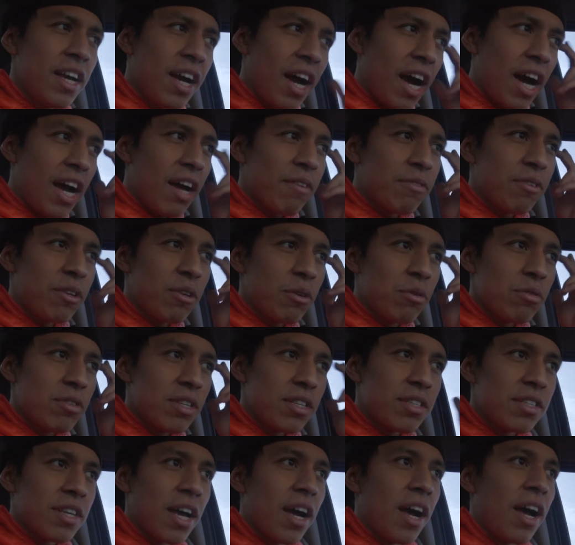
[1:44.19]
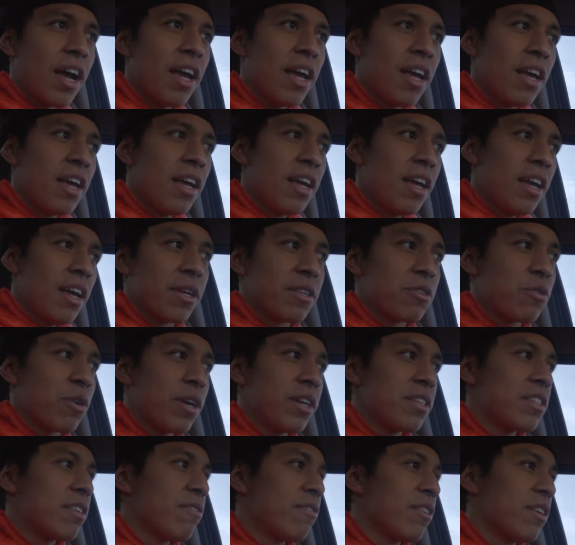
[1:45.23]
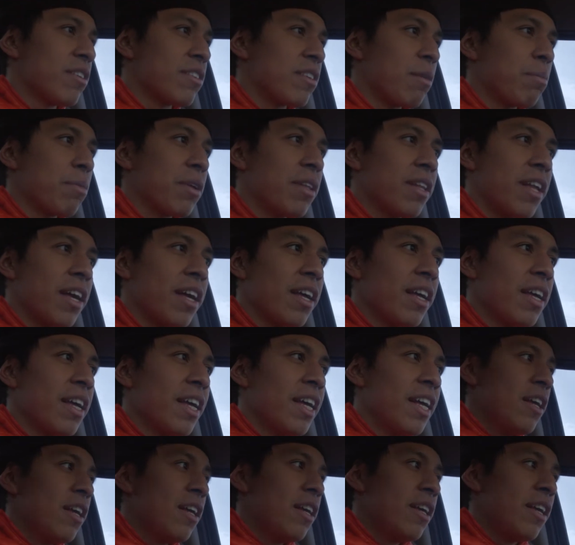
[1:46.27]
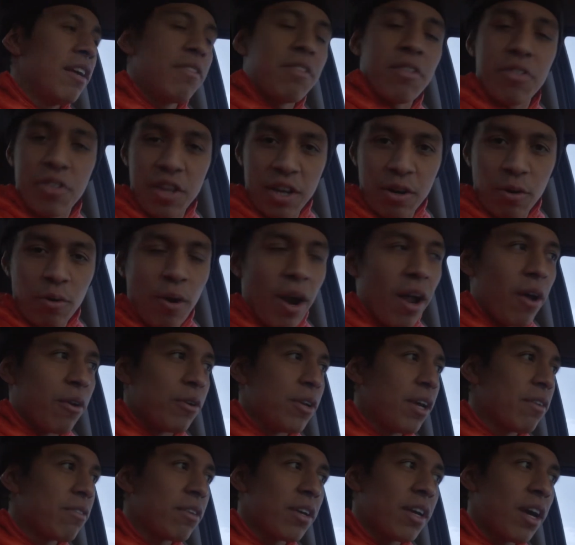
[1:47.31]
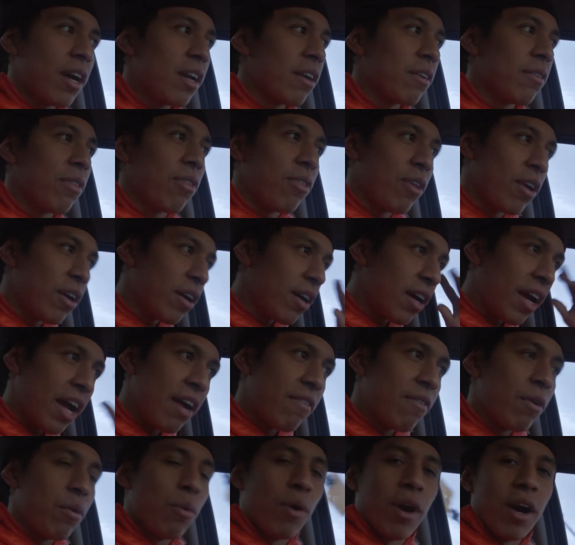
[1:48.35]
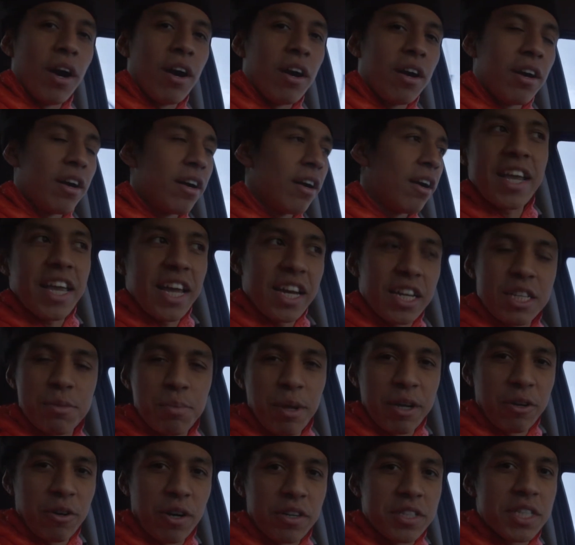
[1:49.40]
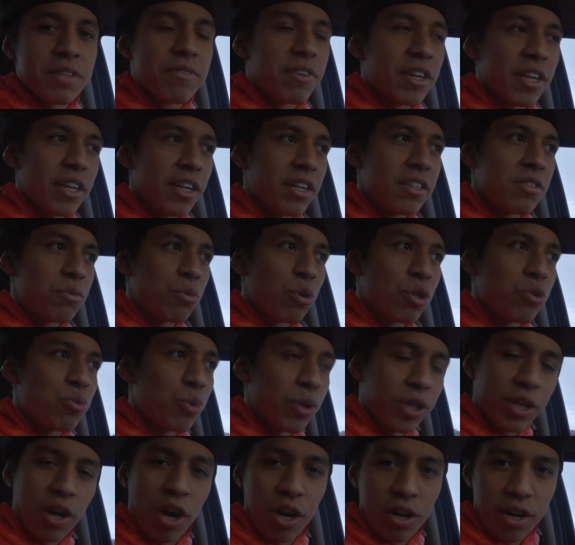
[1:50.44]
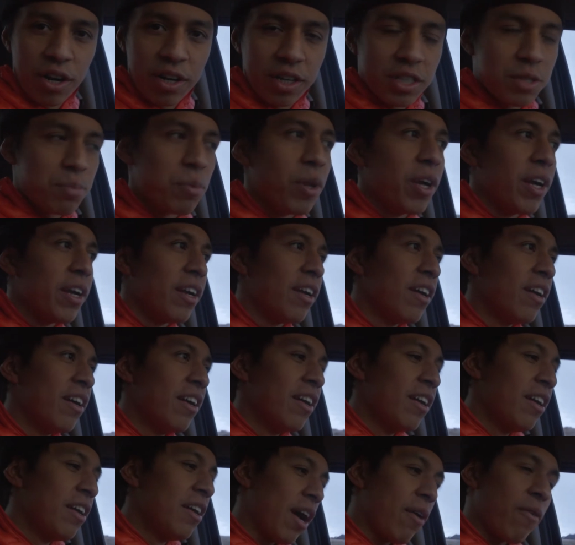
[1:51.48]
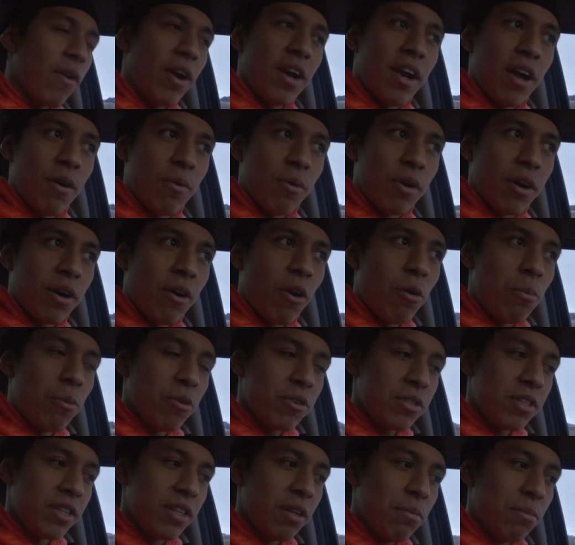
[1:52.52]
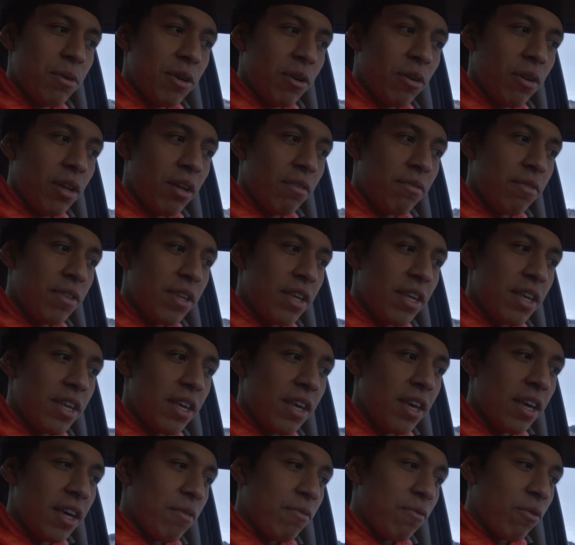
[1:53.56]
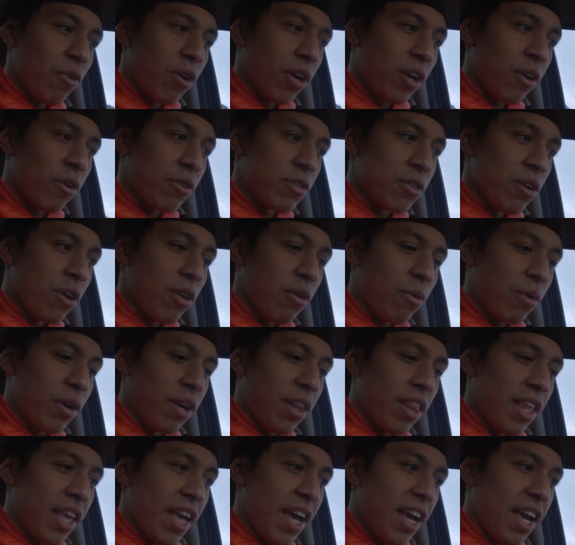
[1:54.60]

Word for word: I have to use this guy because creativity is something that you have to think around. You have to kind of think everywhere. I can't explain creativity. It's, it's really hard to explain. Yeah, right now we're almost in the middle of the, before it goes all the way to the